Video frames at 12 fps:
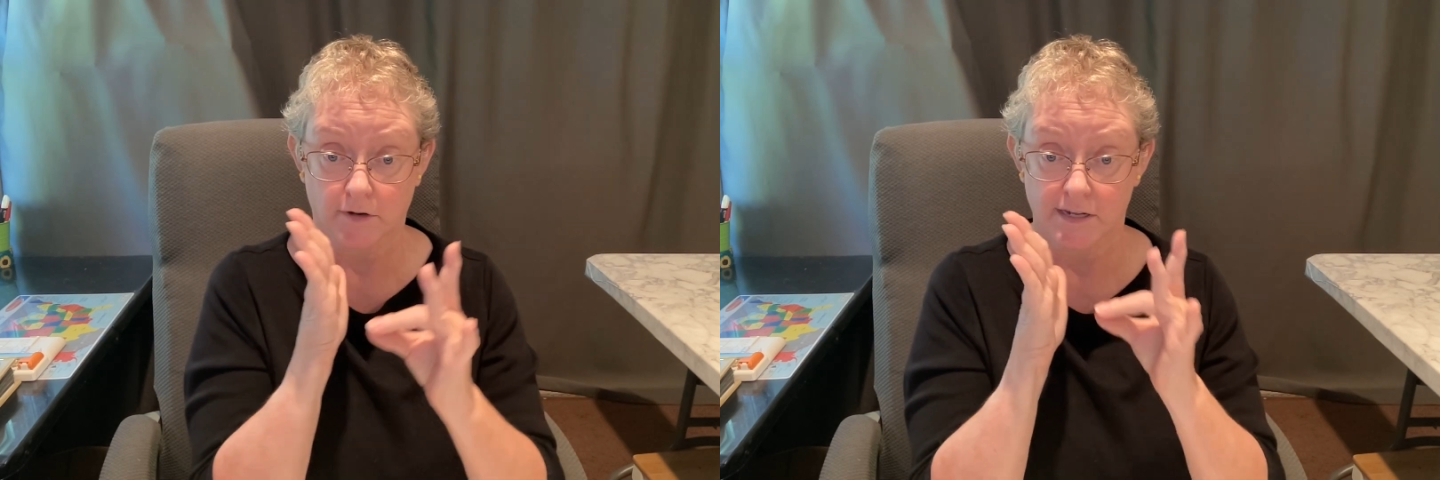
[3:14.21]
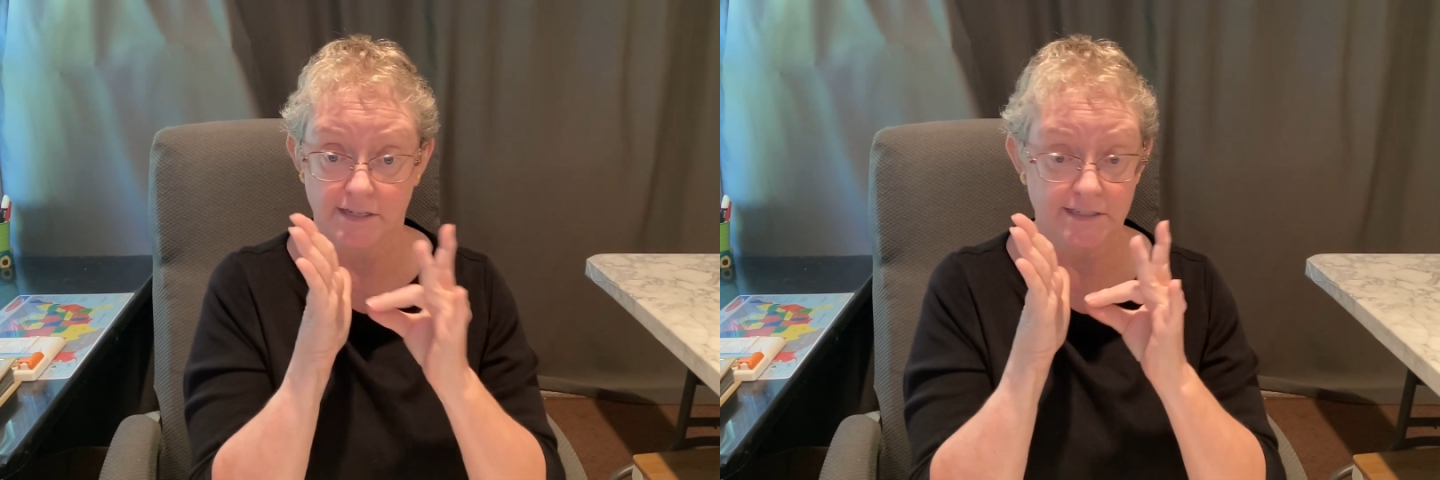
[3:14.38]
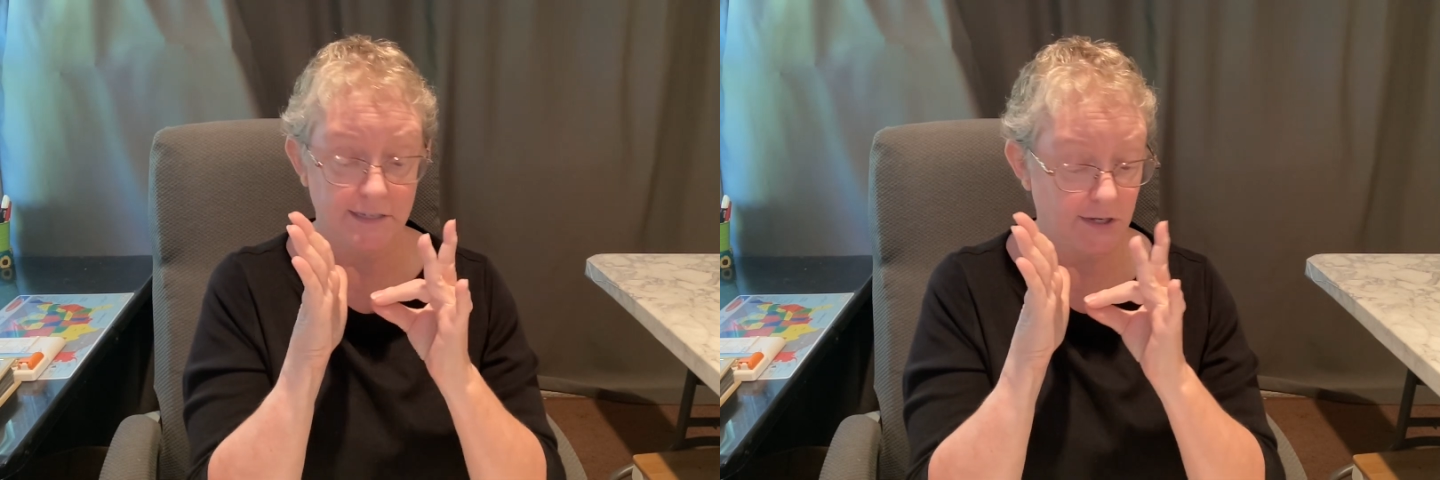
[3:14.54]

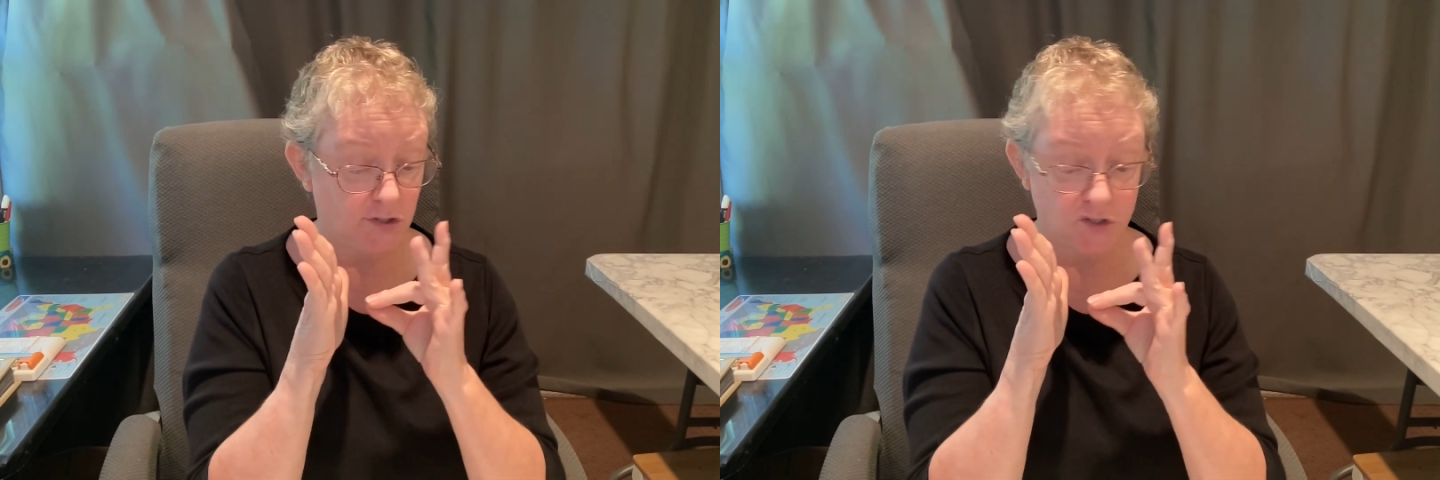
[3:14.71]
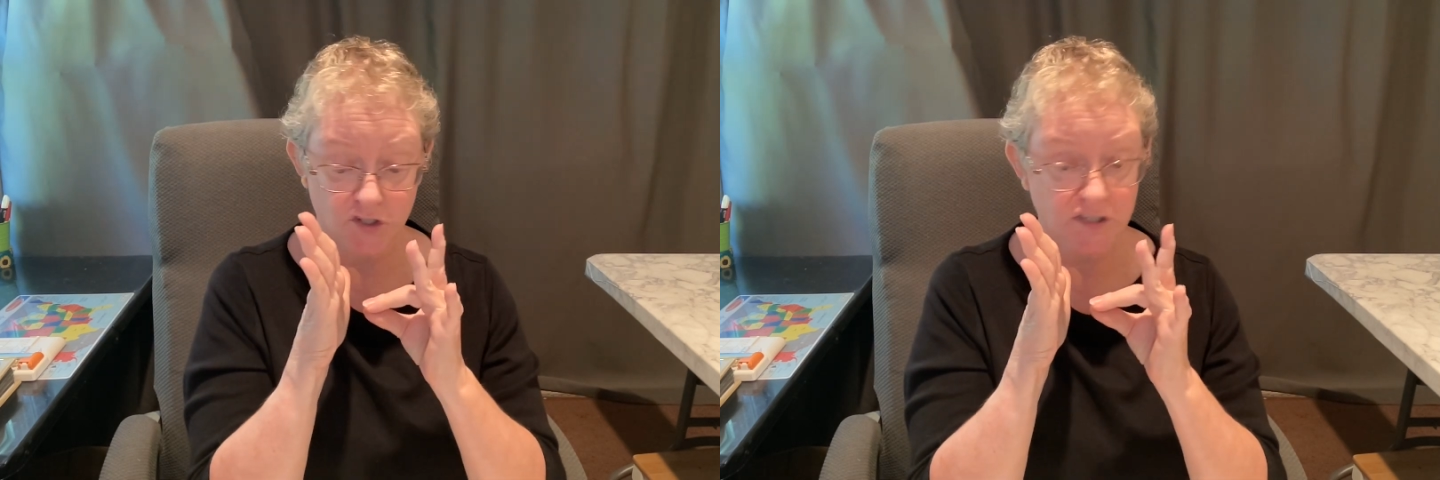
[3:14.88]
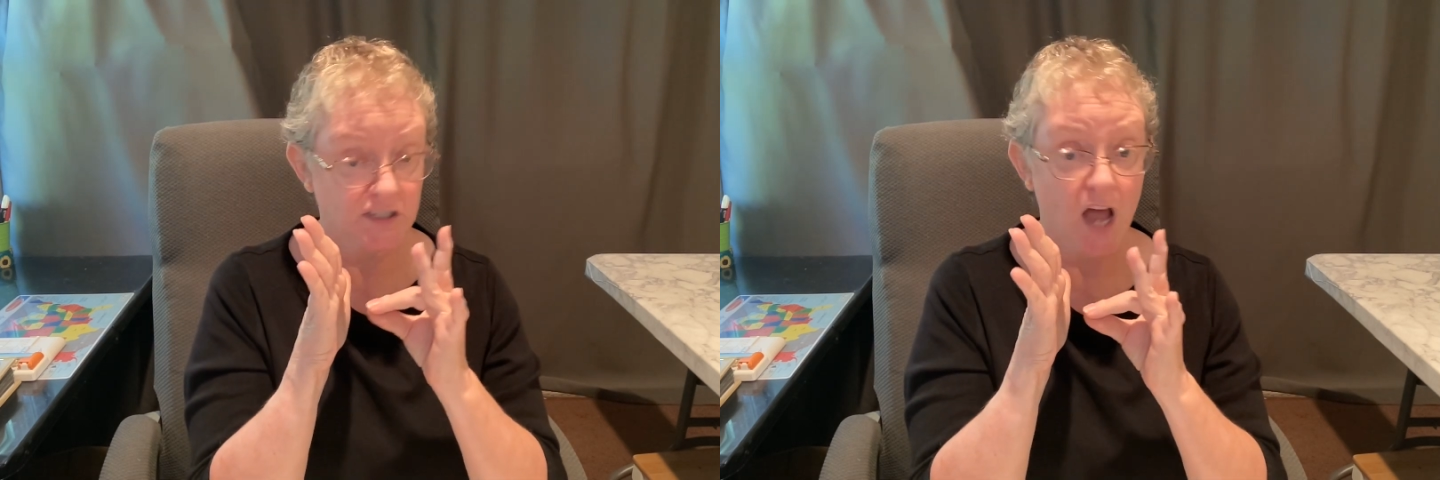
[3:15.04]
It's
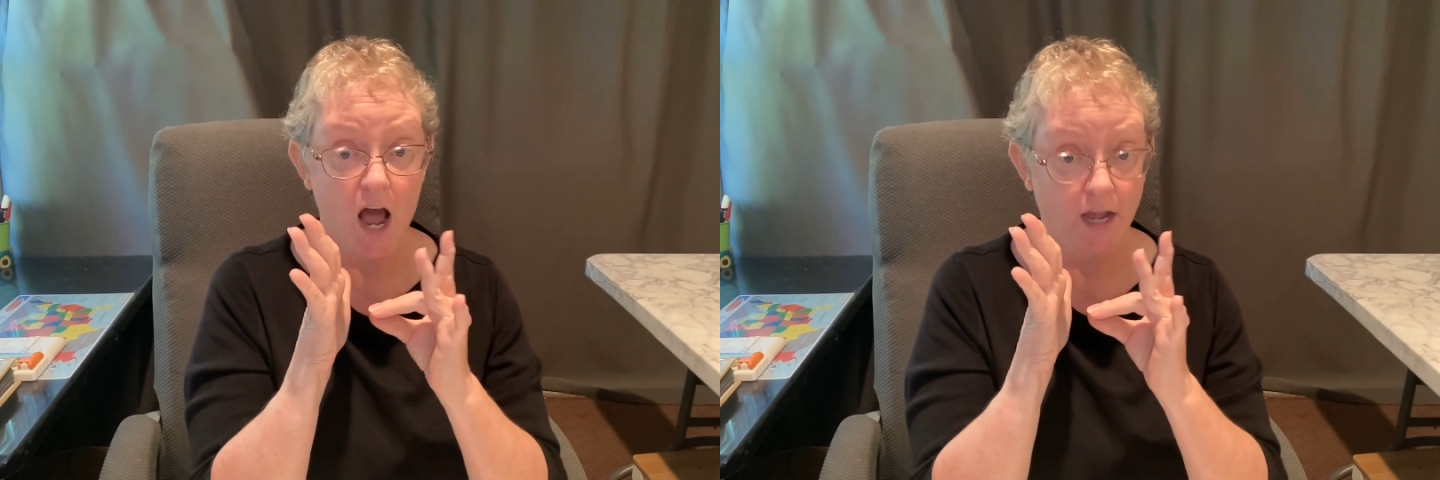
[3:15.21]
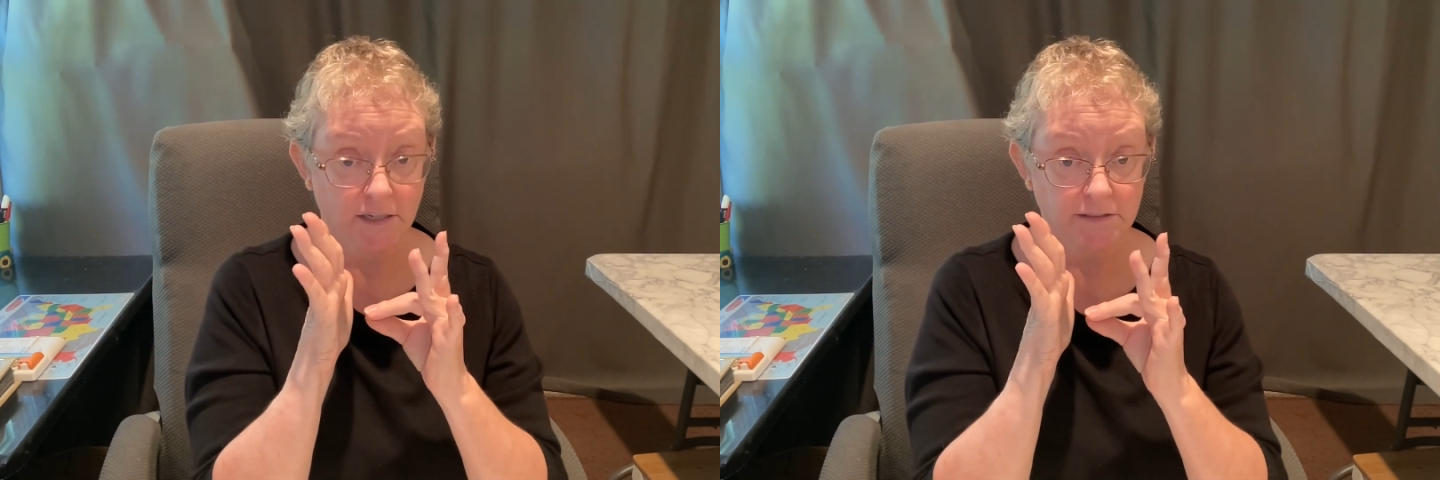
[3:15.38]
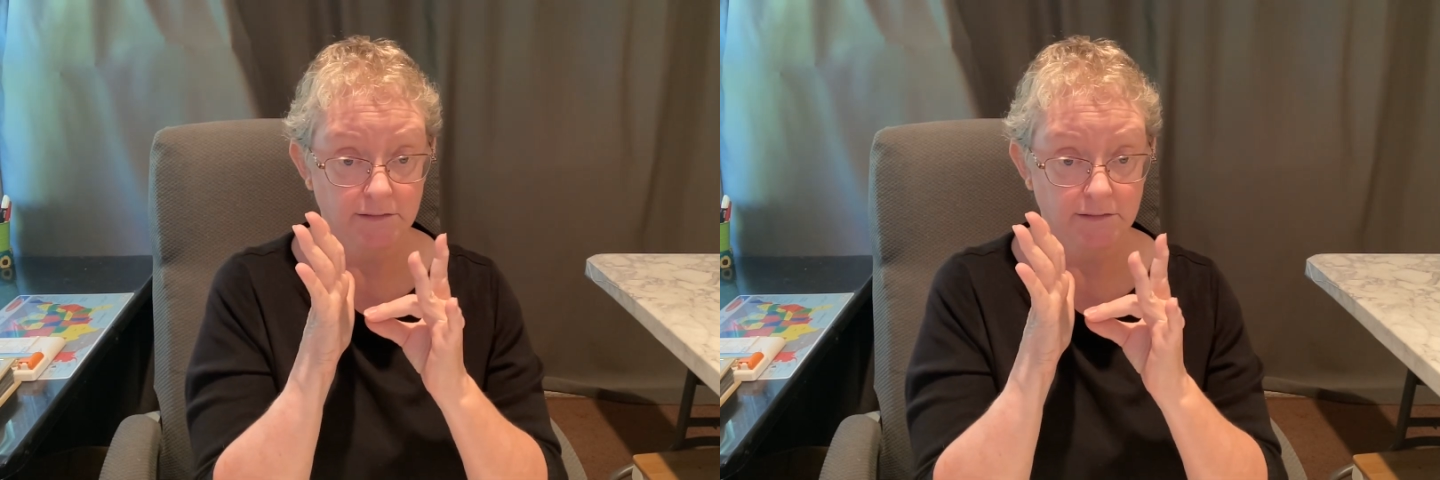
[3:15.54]
just not.